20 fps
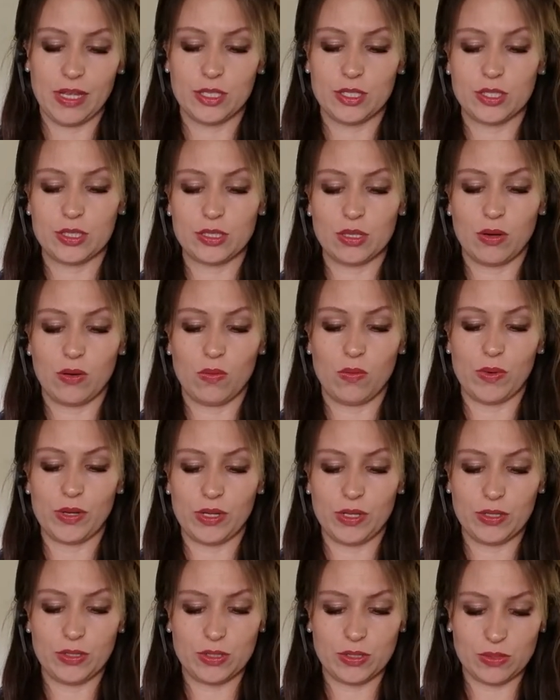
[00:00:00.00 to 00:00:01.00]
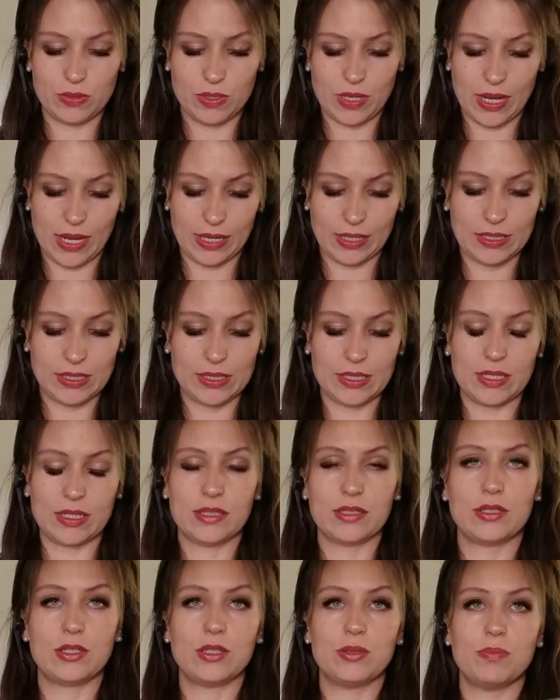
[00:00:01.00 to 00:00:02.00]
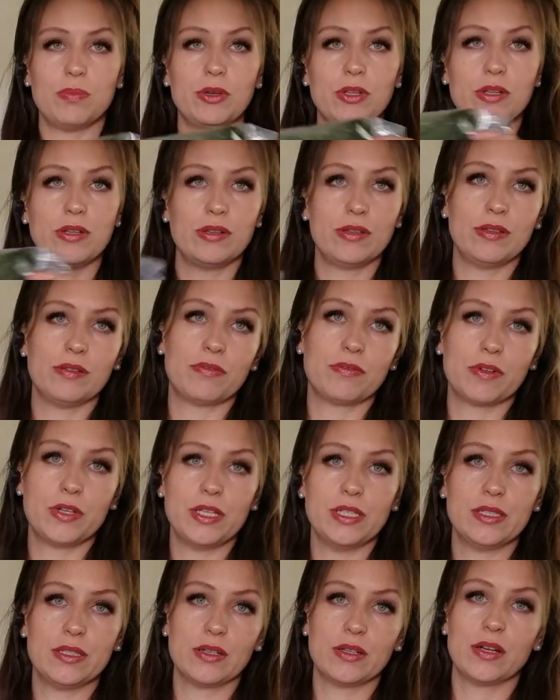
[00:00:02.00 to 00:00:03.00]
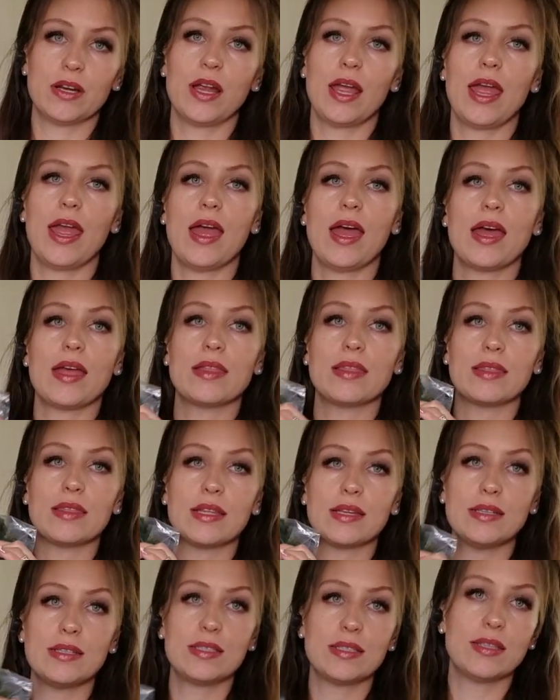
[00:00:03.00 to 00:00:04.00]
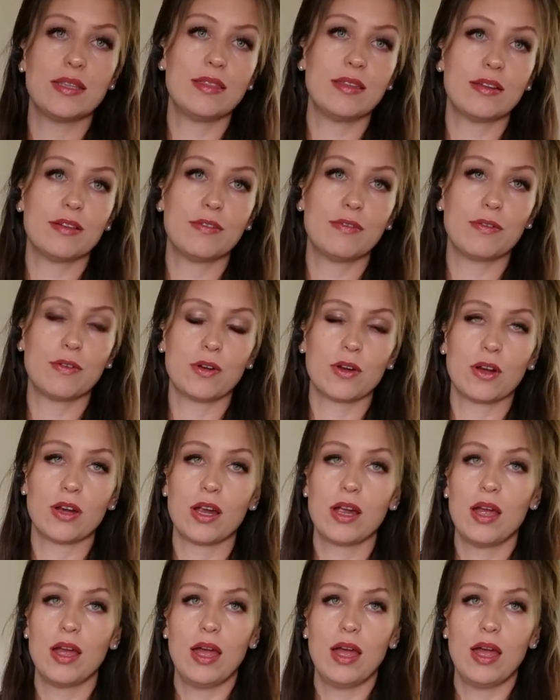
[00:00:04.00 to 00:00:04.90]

So what you do next is you put it in the freezer and let it sit there for